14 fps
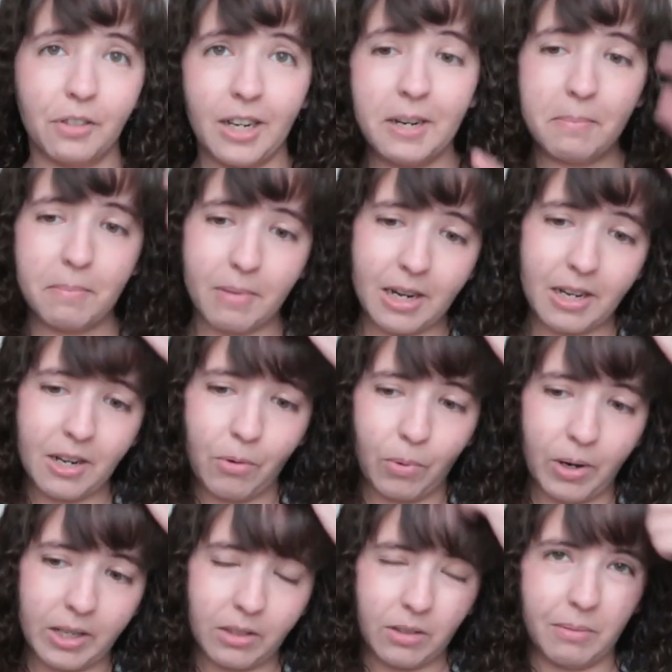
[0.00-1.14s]
tried many
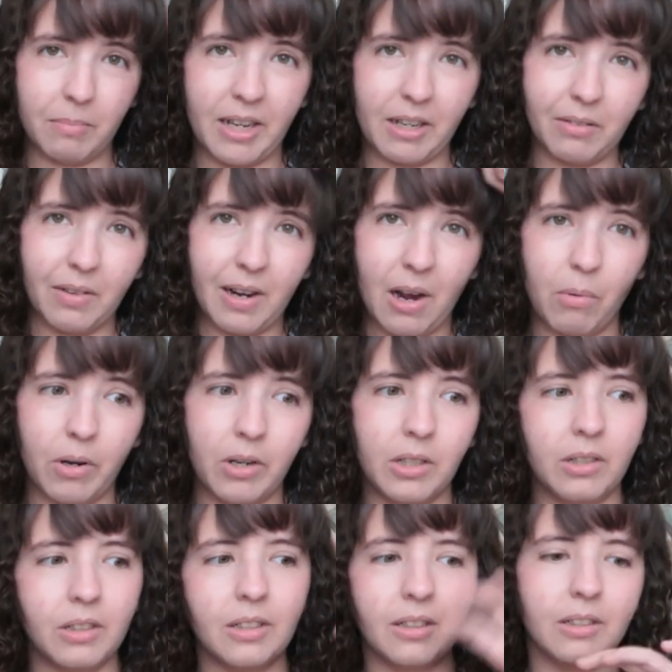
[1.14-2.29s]
ways to make
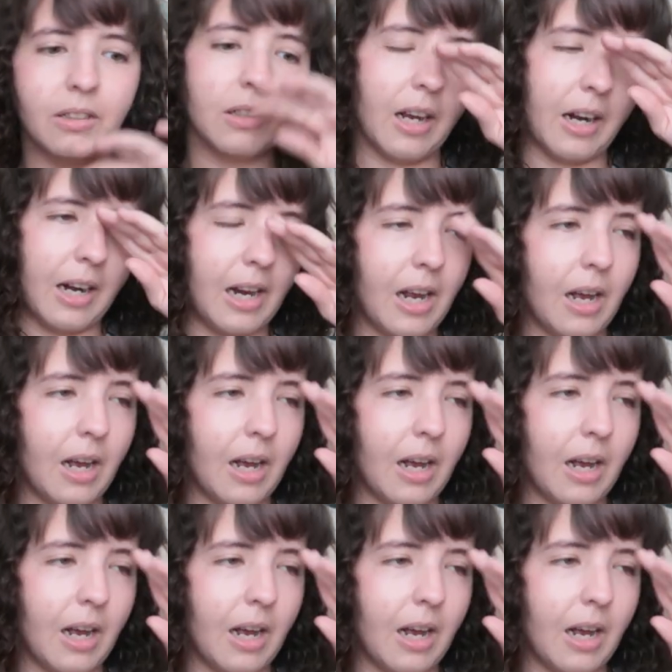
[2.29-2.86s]
flowers and I